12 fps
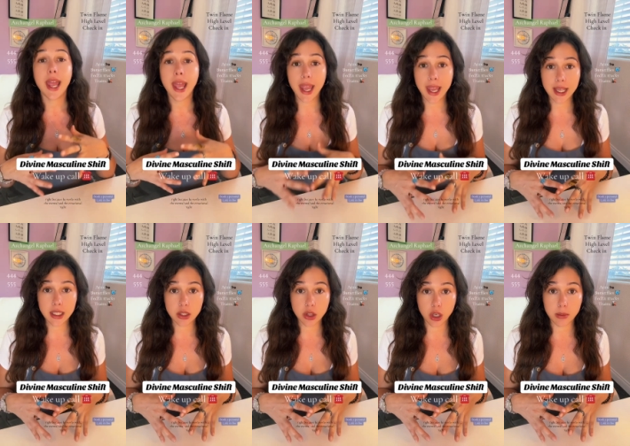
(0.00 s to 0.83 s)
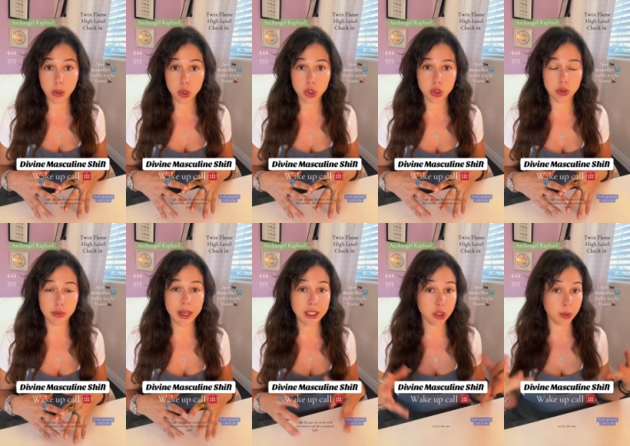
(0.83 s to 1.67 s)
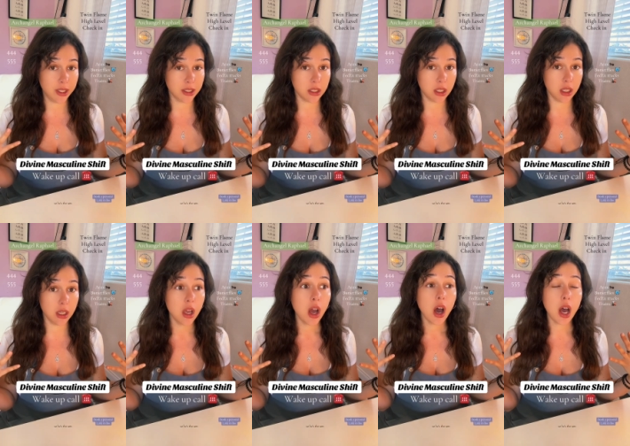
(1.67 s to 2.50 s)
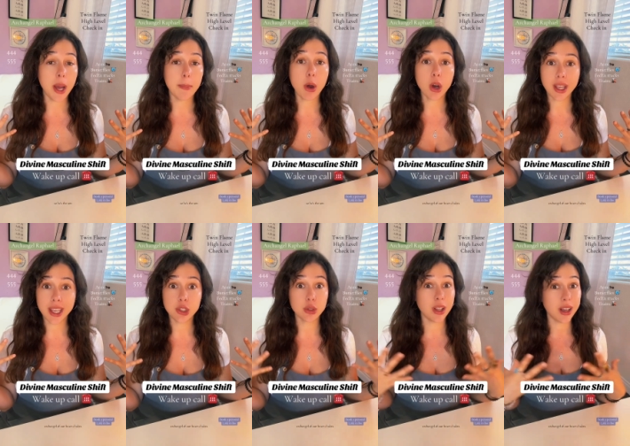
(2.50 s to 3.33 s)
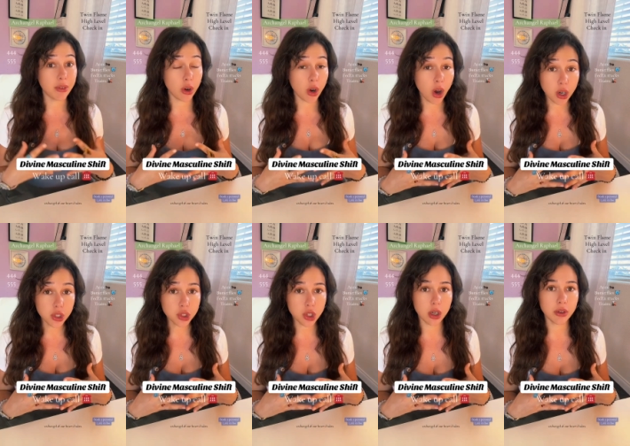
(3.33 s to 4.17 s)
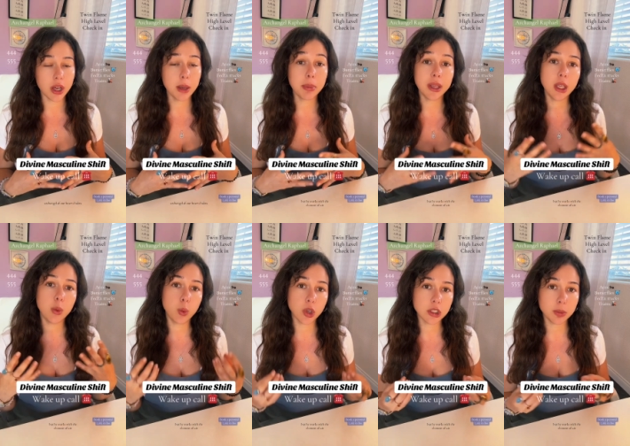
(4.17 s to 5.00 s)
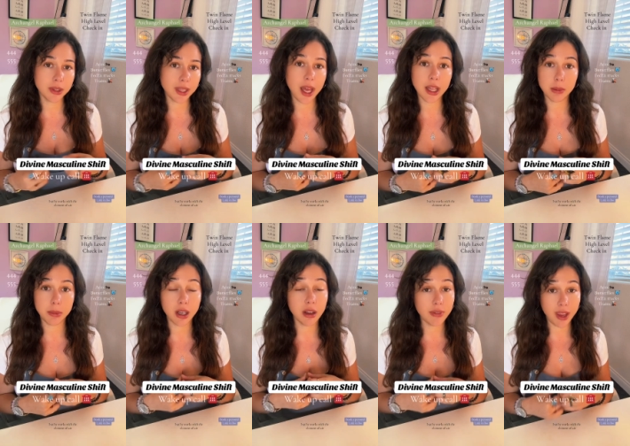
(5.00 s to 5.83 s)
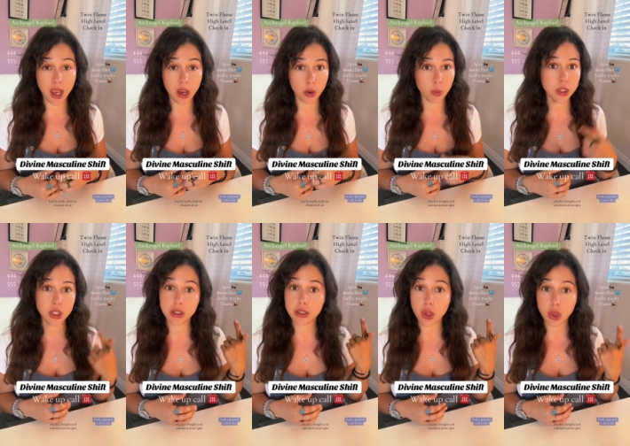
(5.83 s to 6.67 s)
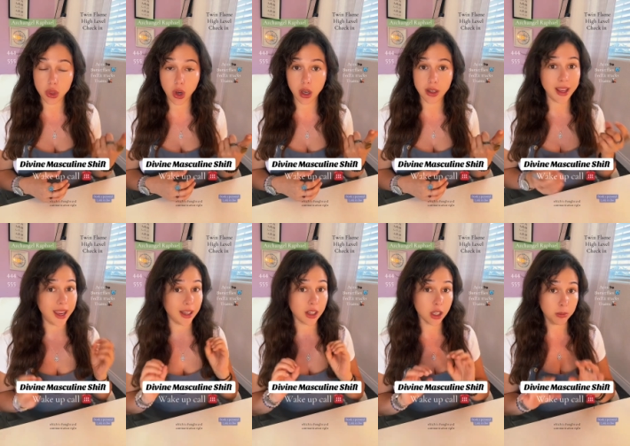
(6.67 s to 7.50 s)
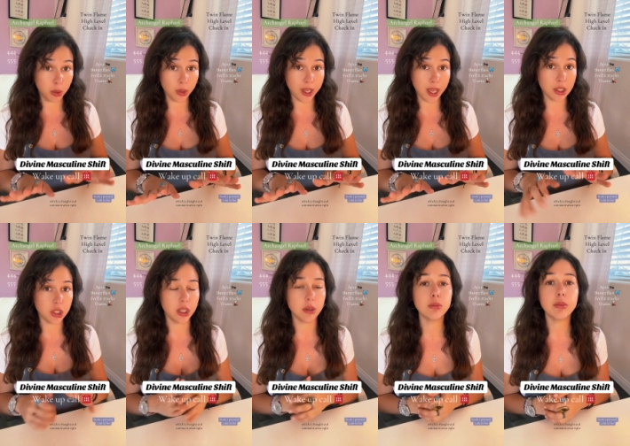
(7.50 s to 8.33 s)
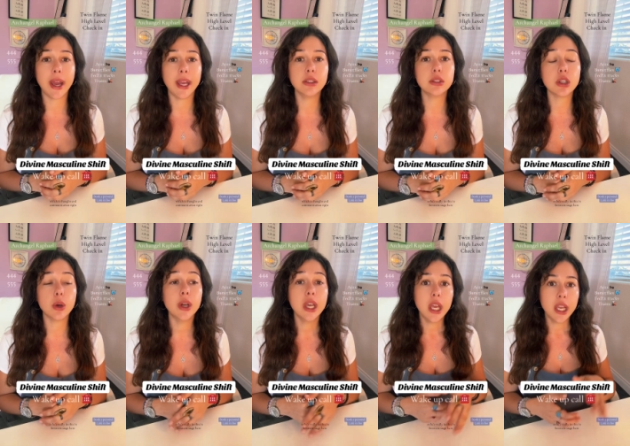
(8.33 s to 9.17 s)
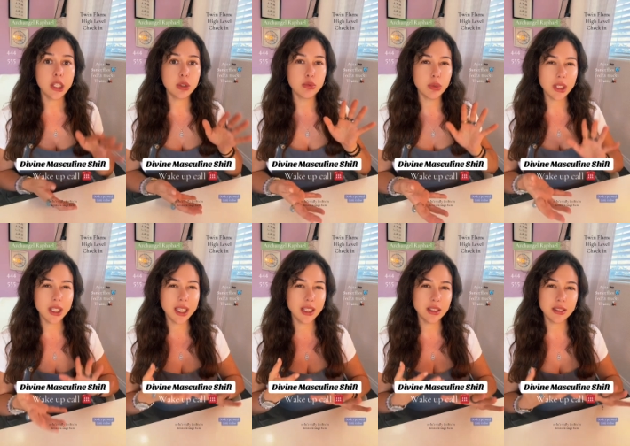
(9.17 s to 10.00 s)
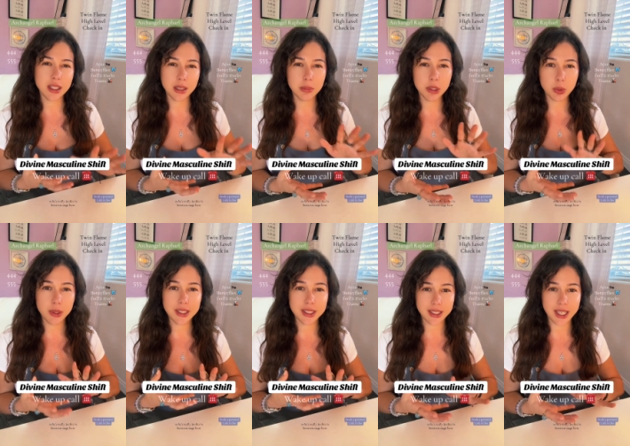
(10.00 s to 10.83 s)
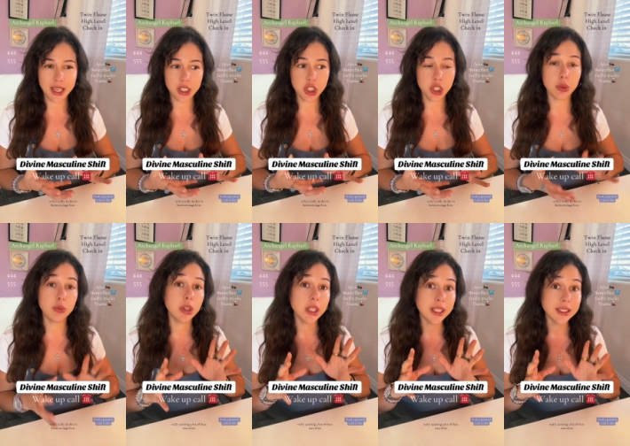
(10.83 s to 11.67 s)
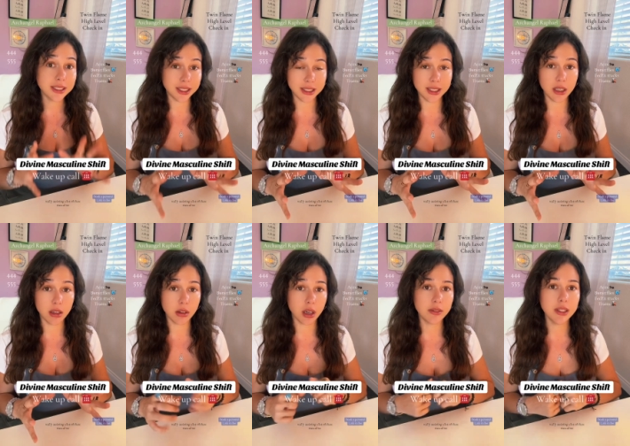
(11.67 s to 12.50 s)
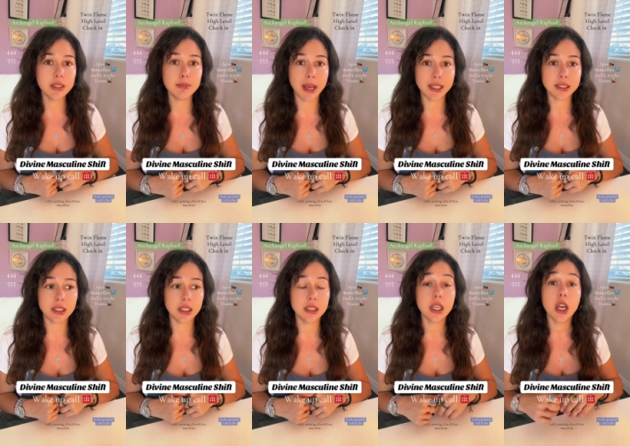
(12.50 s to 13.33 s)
and the emotional, right? So he's the archangel of our heart chakra, but he works with the element of air, which is thought and communication, right? So he's really in this in-between stage here, really assisting a lot of these masculines,